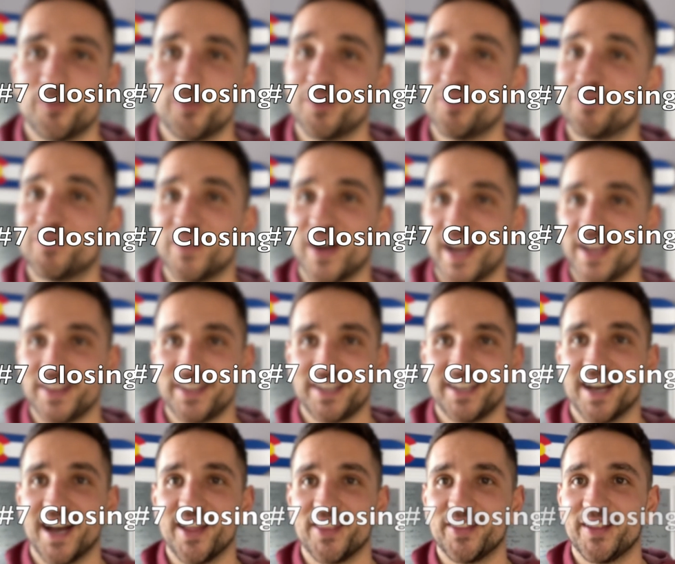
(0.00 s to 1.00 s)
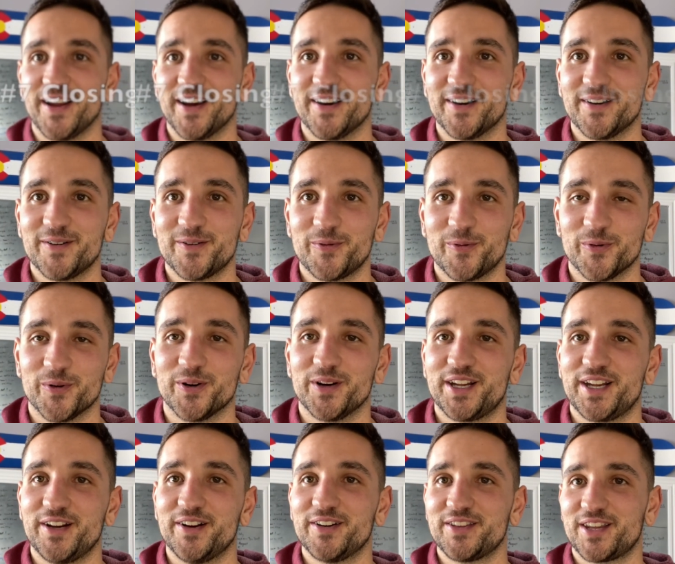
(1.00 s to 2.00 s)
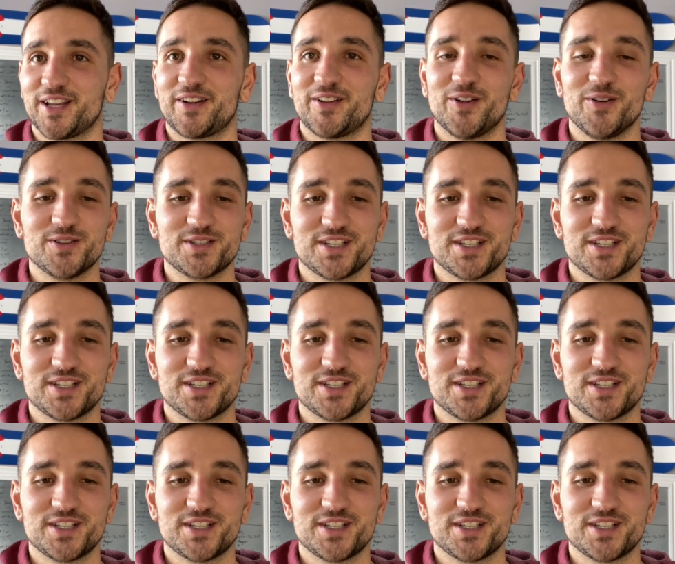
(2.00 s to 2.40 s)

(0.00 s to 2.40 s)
We finally got there. We're here at the closing